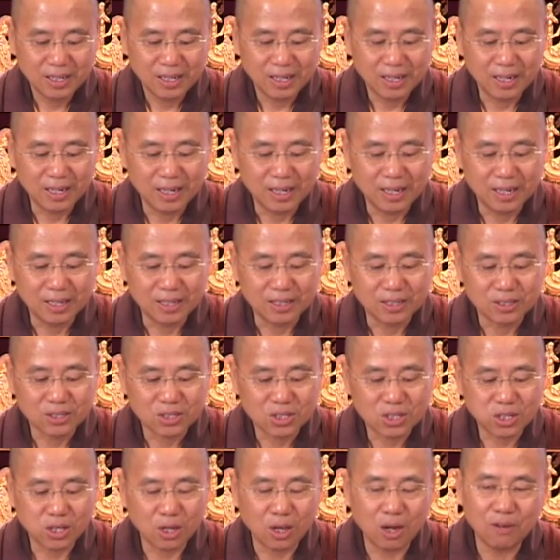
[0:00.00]
And
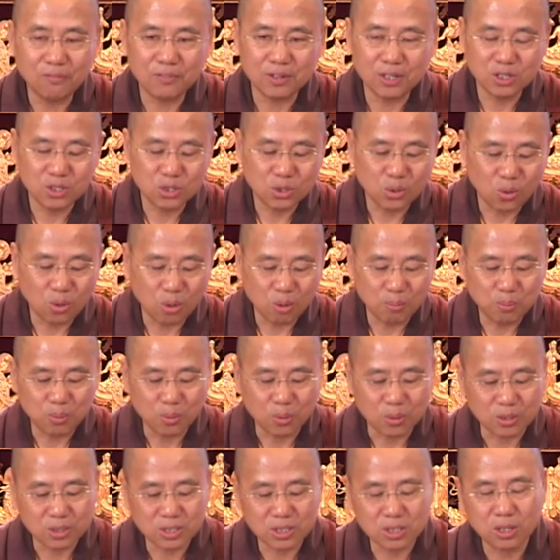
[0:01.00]
sloth and
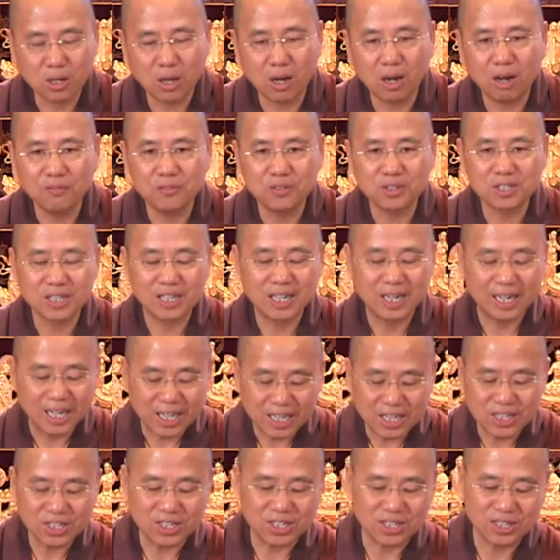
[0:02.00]
torpor, sloth is
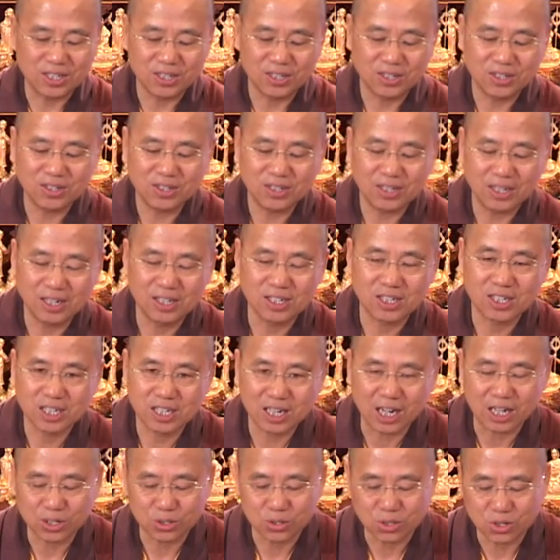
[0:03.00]
laziness and
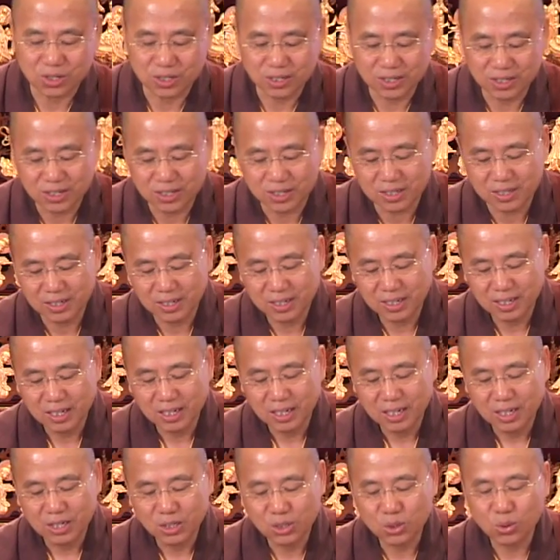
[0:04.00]
sluggishness.
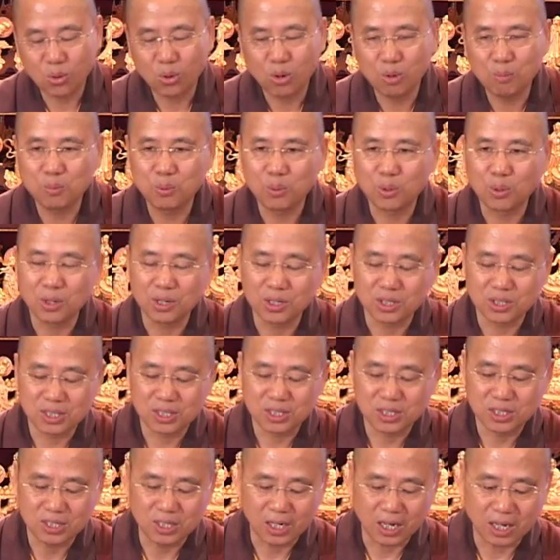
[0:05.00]
Torpor is
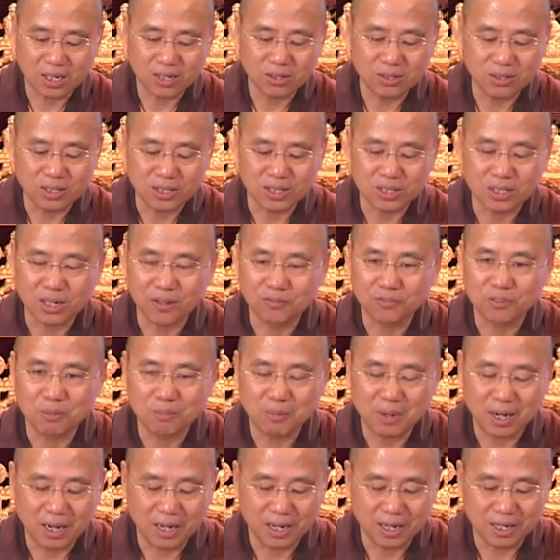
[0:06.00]
dullness of the
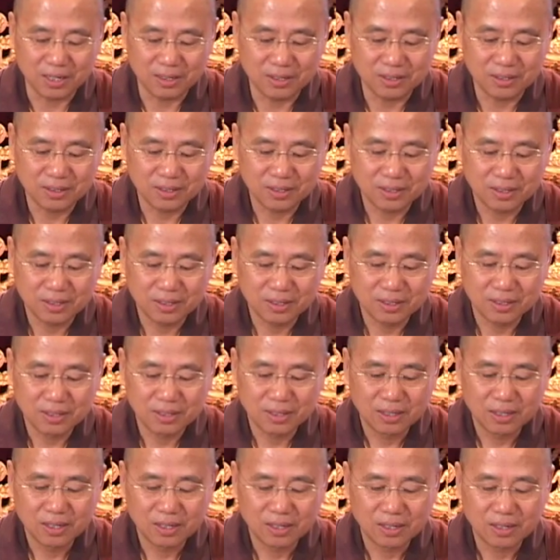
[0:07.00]
mind.
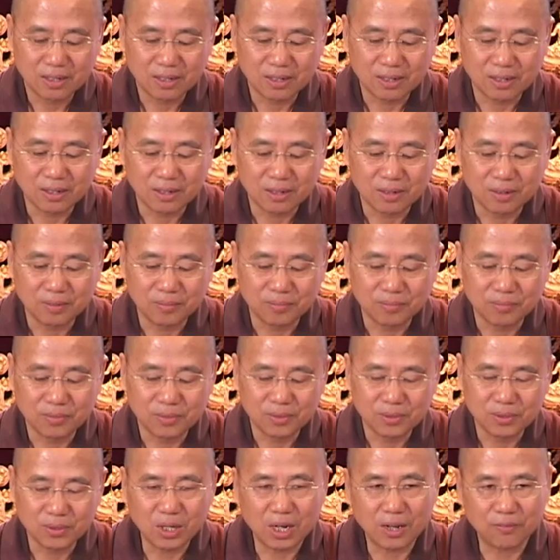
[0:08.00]

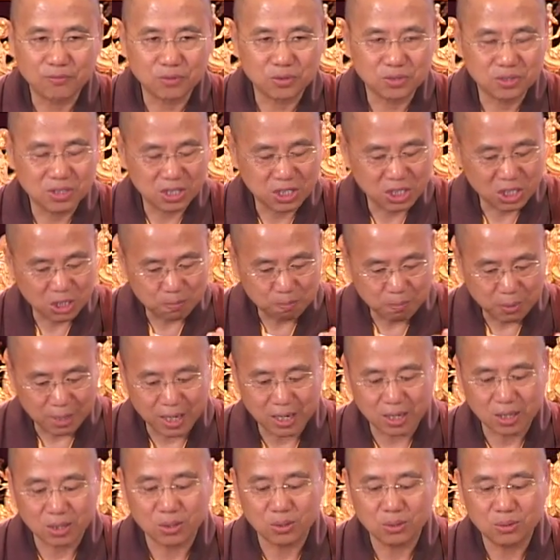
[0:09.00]
You have to
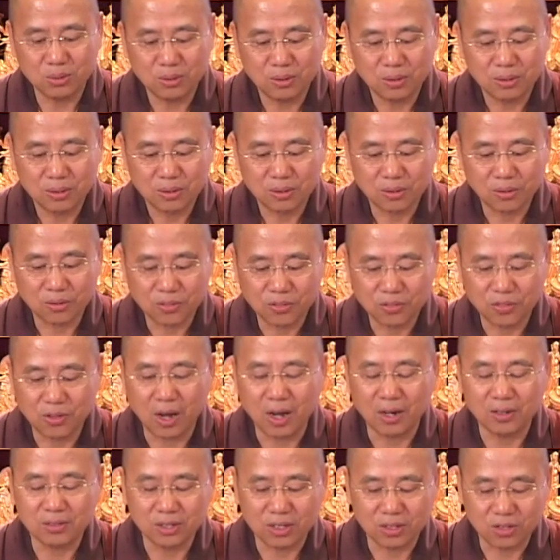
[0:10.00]
dispel the
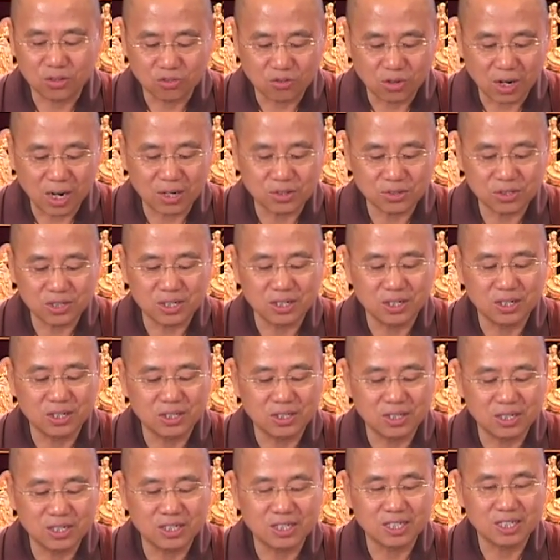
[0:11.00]
thought that
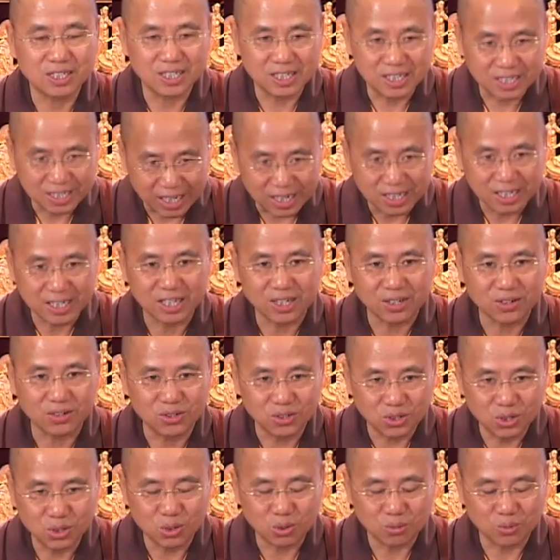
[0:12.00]
drowsiness is descending
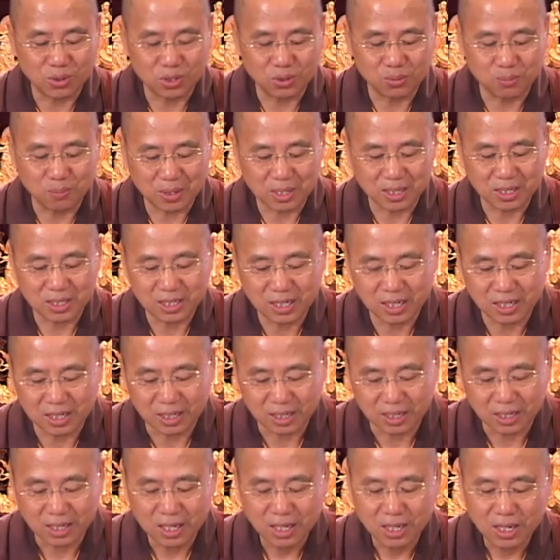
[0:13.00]
on you when you're
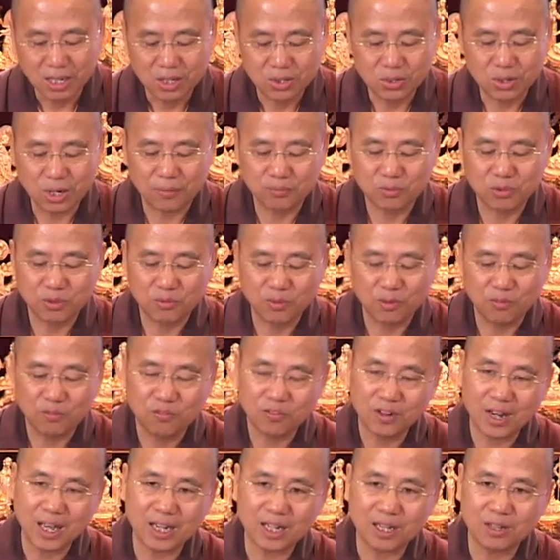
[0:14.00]
meditating. You have to
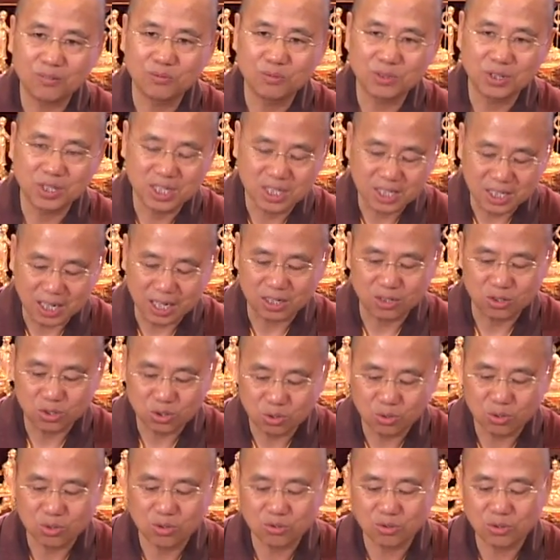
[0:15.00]
reflect and recite
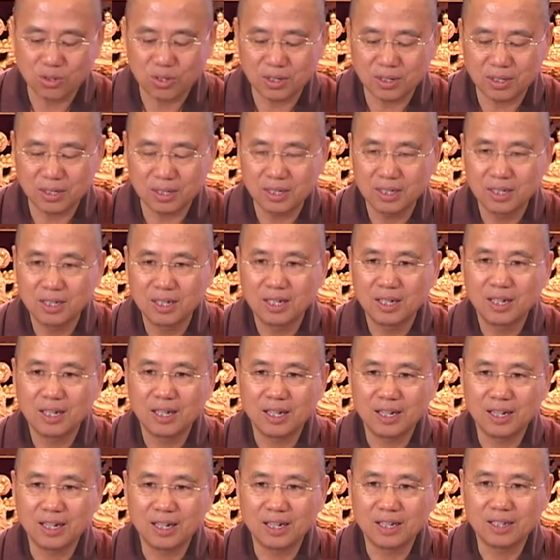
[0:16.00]
sutra
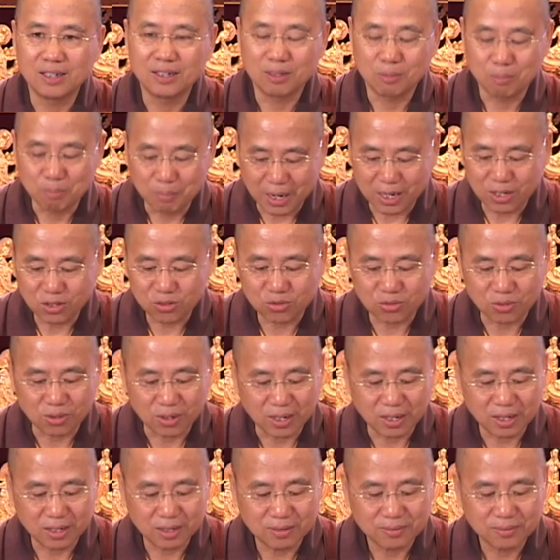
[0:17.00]
and
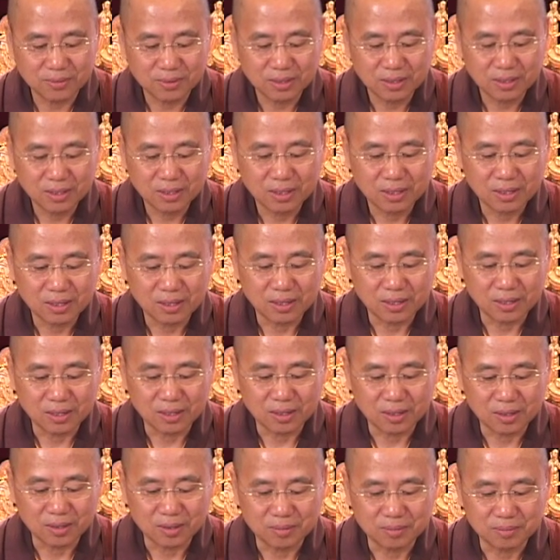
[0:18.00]
mantra
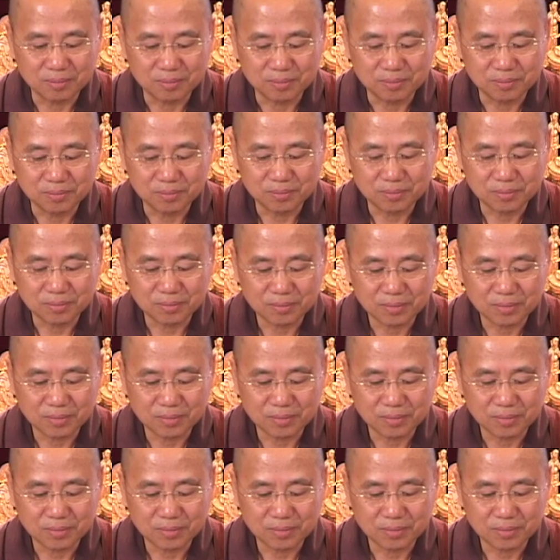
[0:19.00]
and